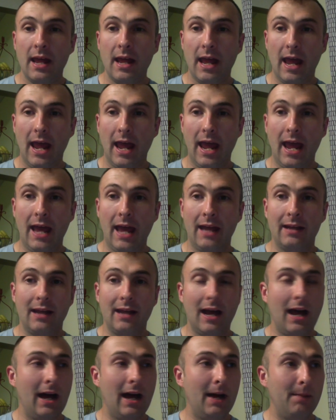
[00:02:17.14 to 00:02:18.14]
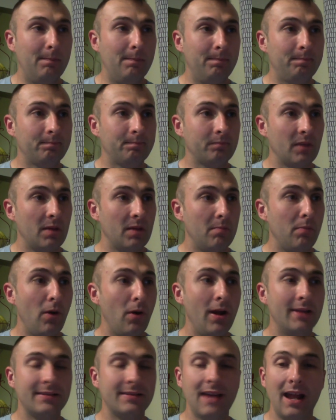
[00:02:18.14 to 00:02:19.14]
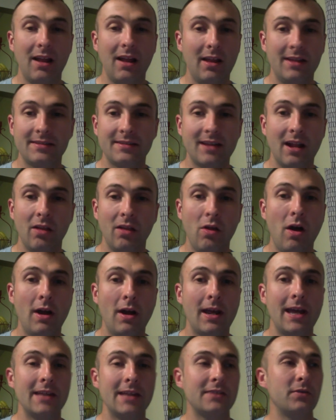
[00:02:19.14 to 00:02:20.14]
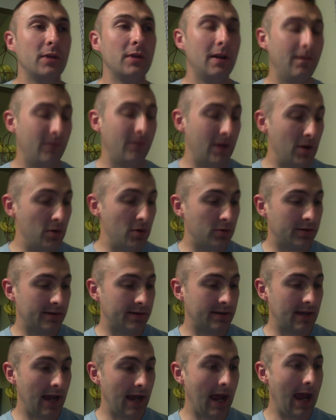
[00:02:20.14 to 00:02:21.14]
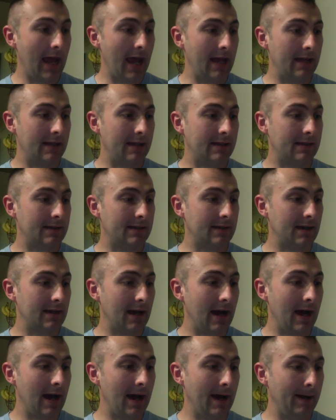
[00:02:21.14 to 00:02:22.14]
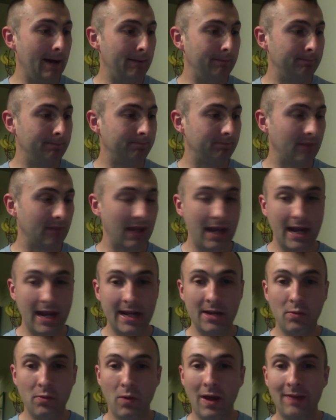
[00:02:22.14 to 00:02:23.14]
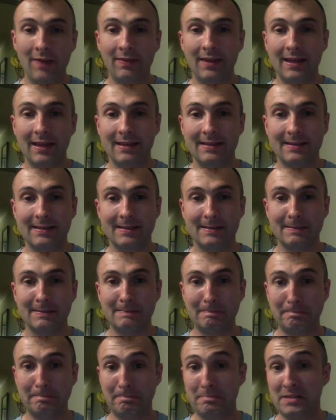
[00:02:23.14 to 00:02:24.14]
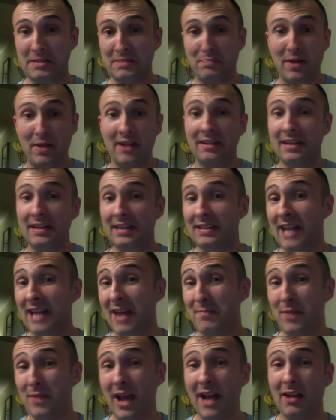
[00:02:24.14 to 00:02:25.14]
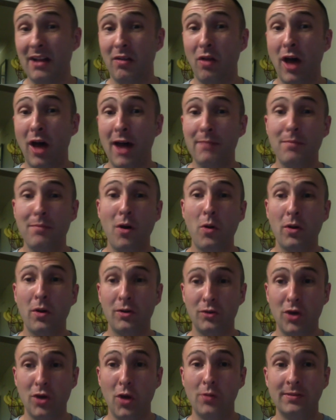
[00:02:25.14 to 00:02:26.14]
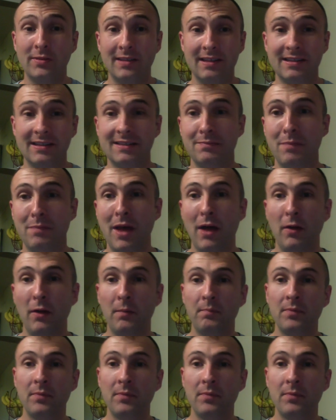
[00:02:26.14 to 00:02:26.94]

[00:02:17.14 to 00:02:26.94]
And boy, it's got a long history of use, and anyone that's spent any time behind a lawnmower knows this smell.